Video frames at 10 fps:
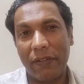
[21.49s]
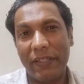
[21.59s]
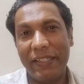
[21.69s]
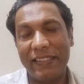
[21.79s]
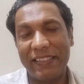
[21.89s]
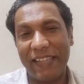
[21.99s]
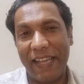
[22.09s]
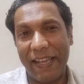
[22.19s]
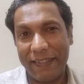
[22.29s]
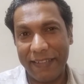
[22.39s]
reach
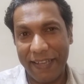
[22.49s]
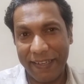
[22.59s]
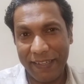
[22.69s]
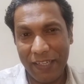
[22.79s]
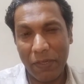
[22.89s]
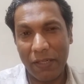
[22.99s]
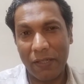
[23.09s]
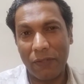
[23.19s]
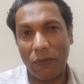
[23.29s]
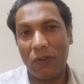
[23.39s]
an
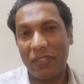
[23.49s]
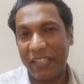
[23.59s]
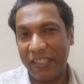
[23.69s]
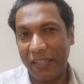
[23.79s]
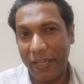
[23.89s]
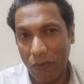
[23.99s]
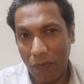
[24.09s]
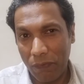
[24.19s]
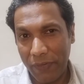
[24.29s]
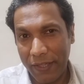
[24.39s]
agreement on Tigray
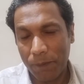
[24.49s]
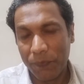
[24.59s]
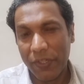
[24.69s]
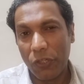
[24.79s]
conflict.